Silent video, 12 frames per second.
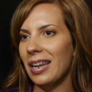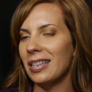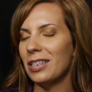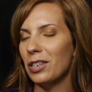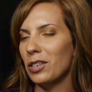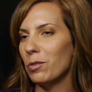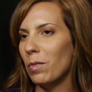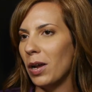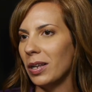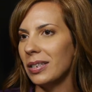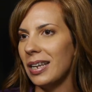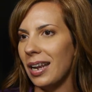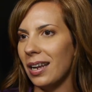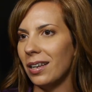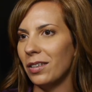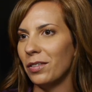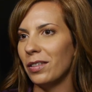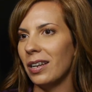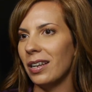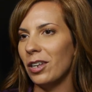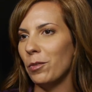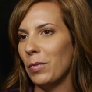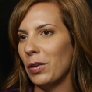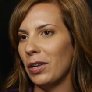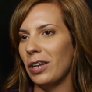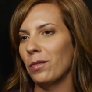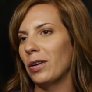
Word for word: It's a small town, a community